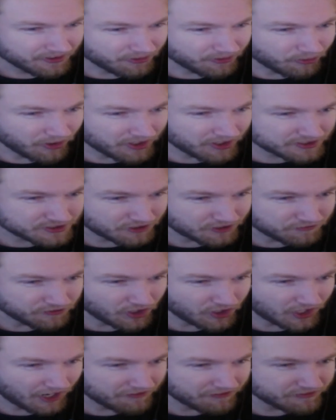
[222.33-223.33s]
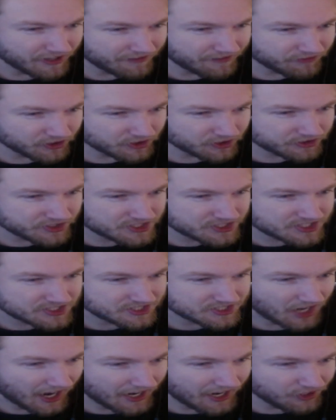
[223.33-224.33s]
What the fuck? I've never heard the
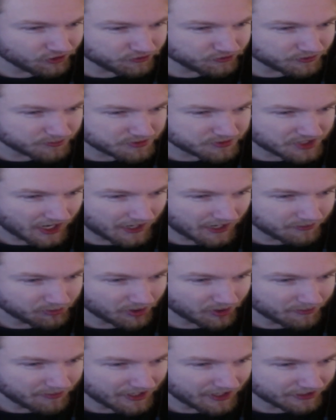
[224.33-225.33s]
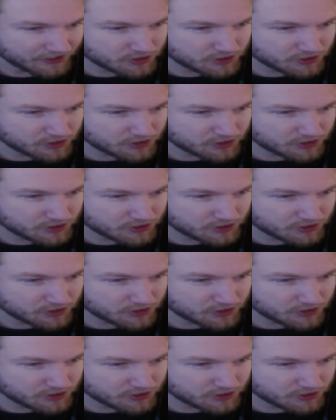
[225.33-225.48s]
style from Thaiboy, man.